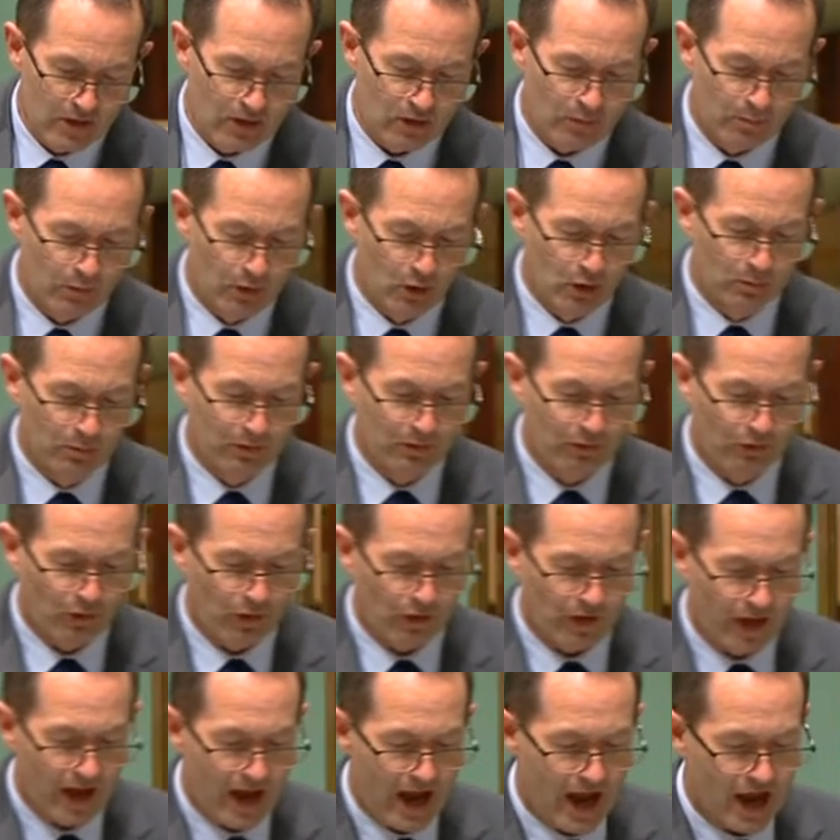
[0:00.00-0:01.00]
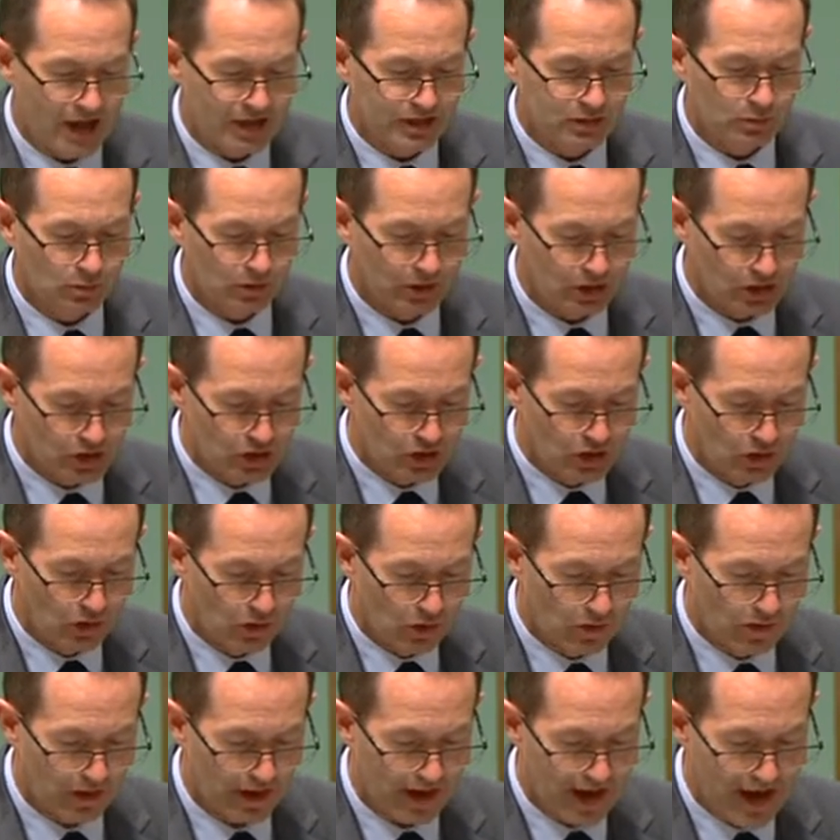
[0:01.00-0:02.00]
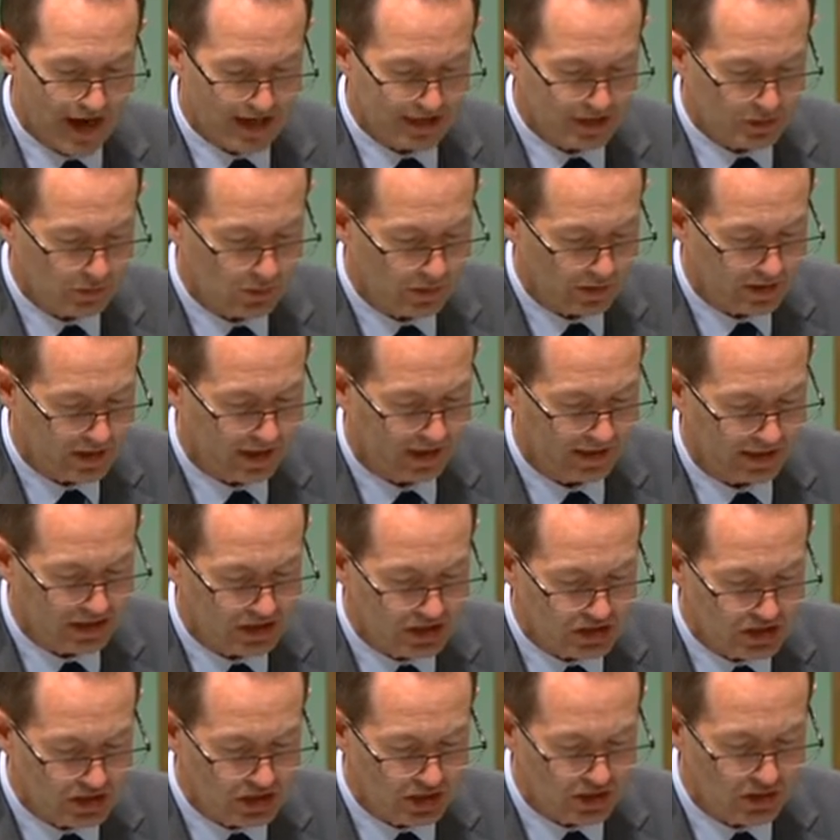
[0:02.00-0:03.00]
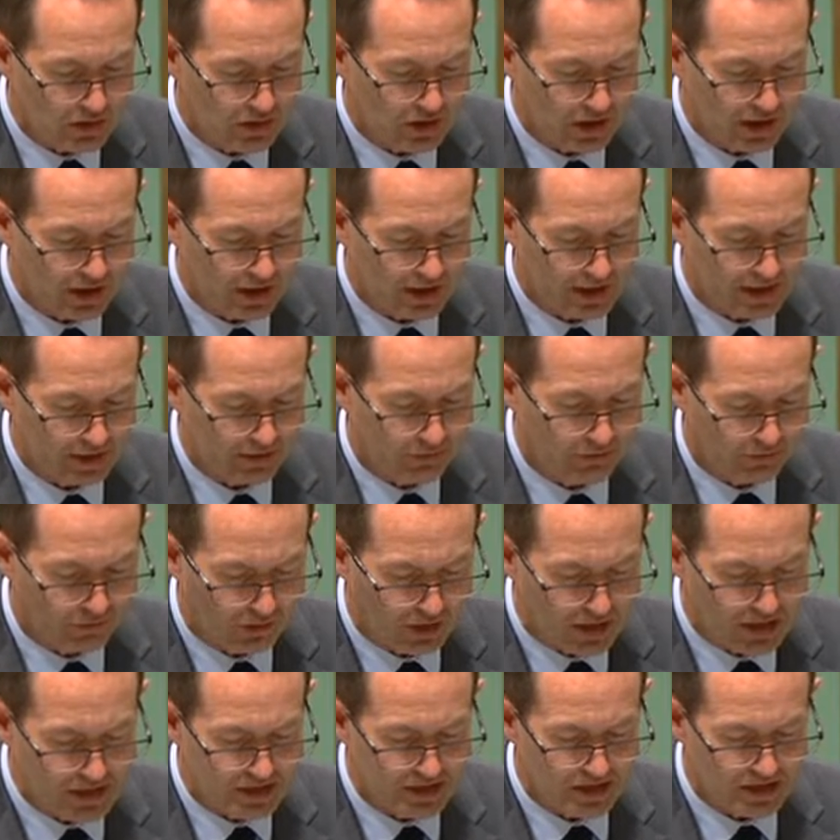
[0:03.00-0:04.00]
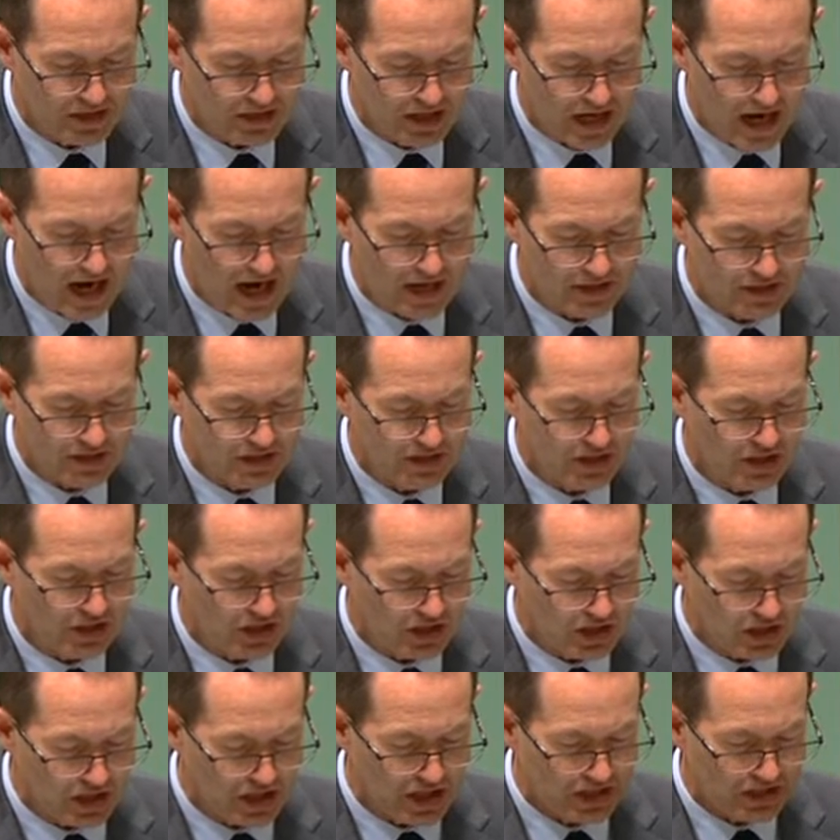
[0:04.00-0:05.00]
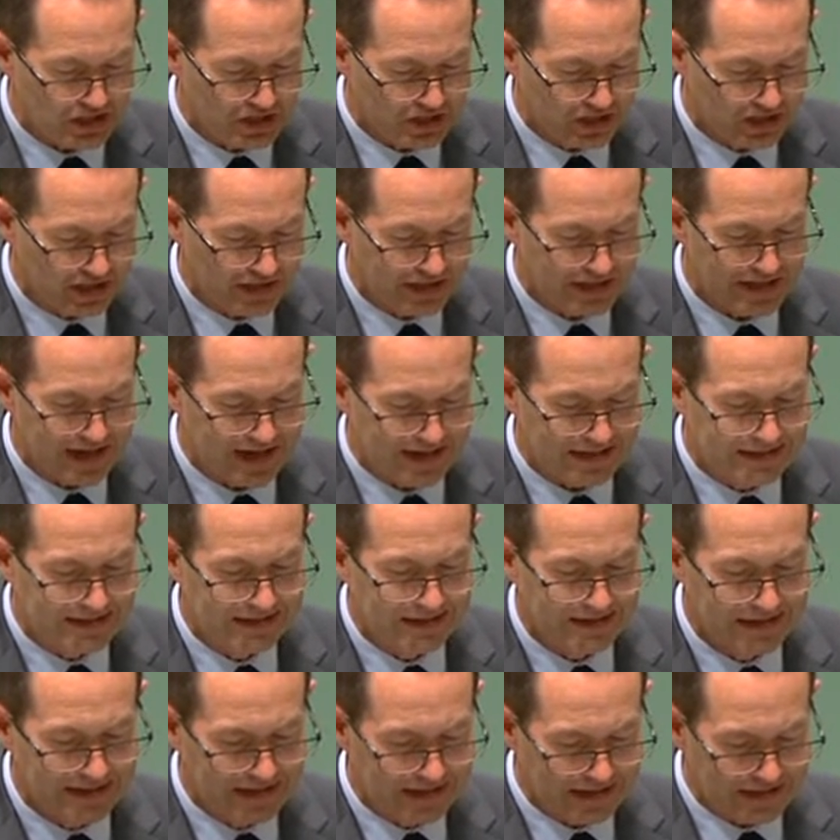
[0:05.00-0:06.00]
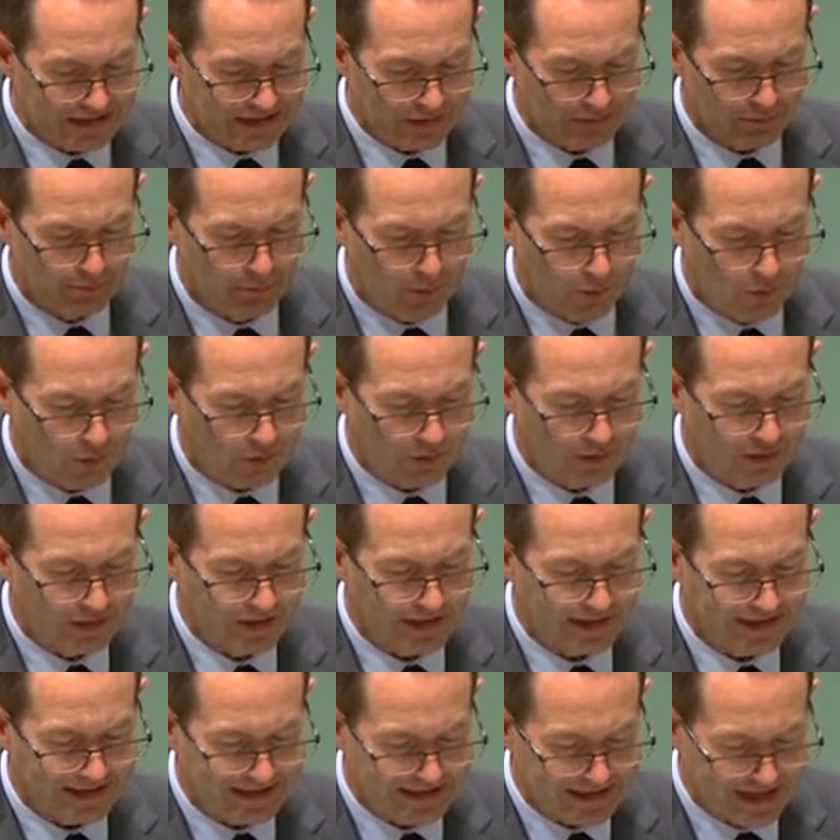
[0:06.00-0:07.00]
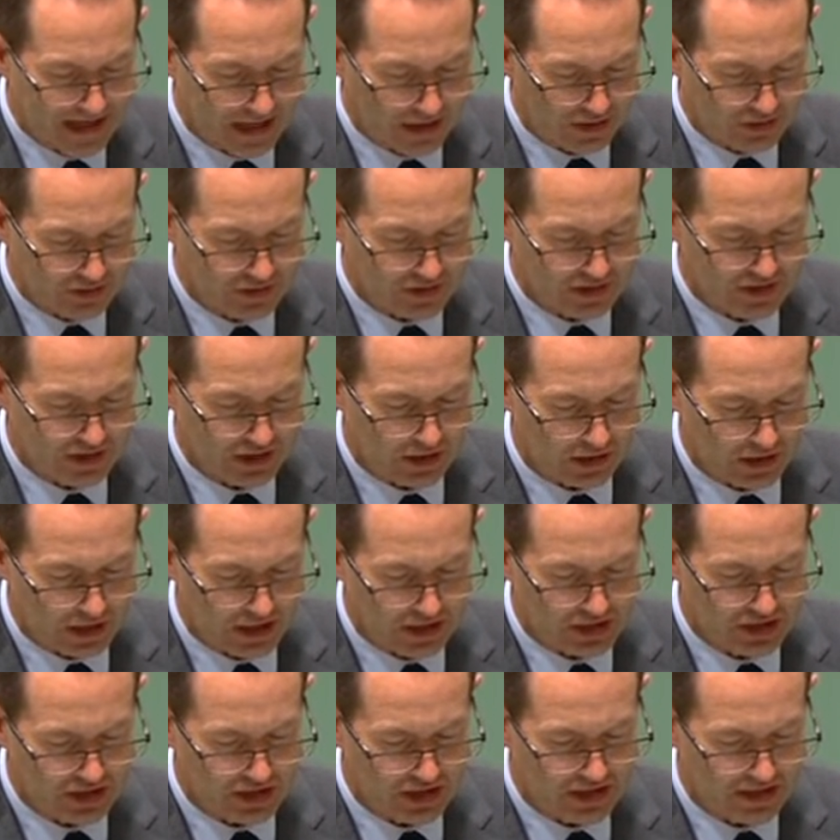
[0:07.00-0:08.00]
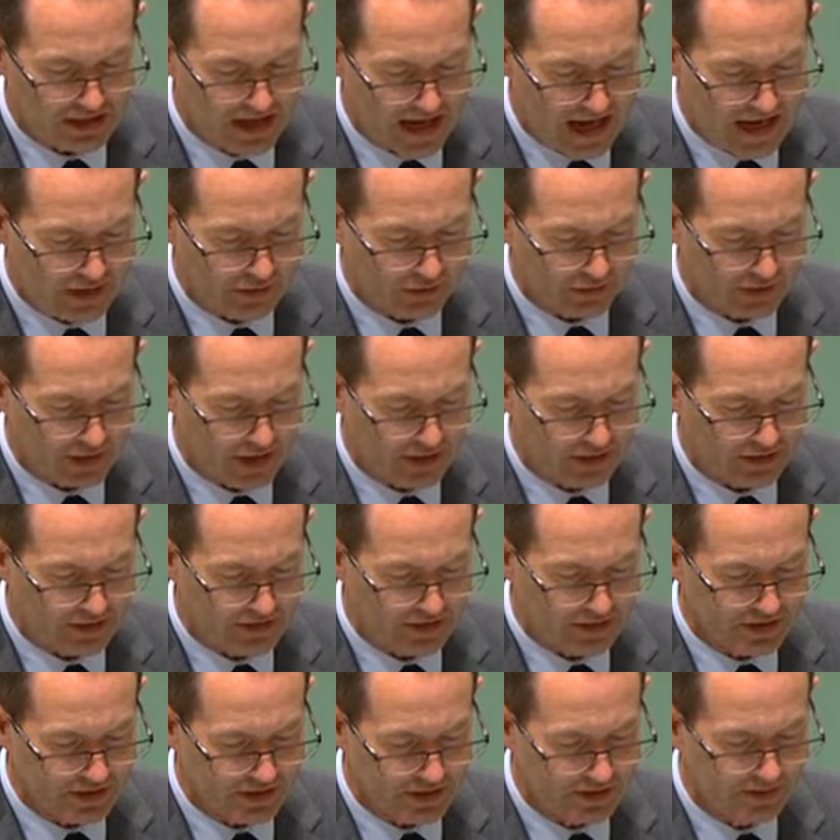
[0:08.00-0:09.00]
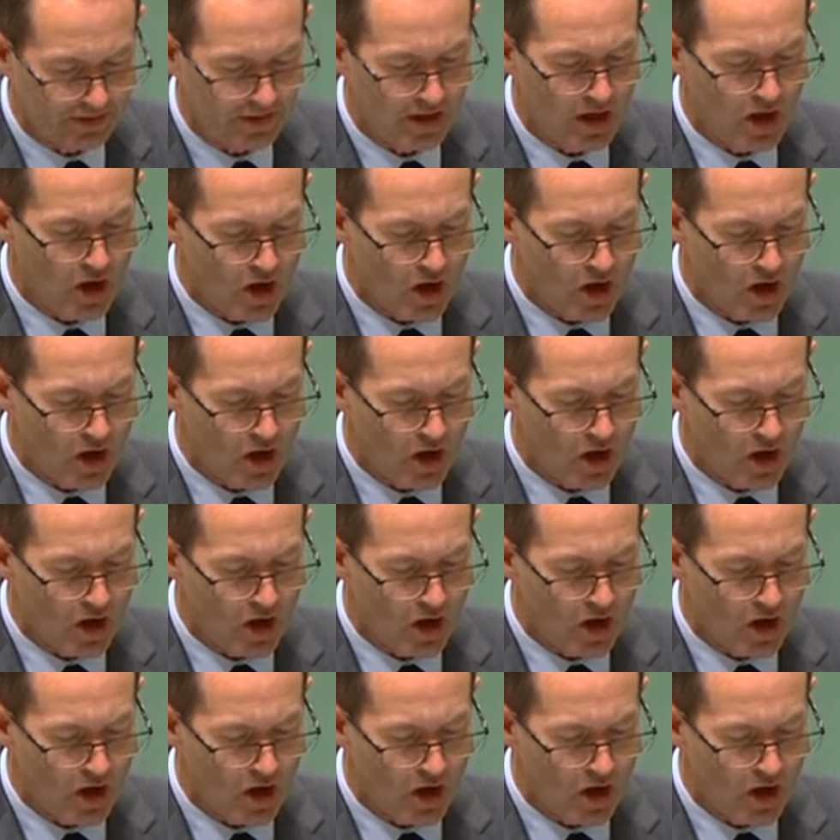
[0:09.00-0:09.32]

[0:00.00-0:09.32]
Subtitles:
The bill before the House will ensure that ASQA can continue to collect fees and charges that it needs to conduct its important intelligence collection and data analysis.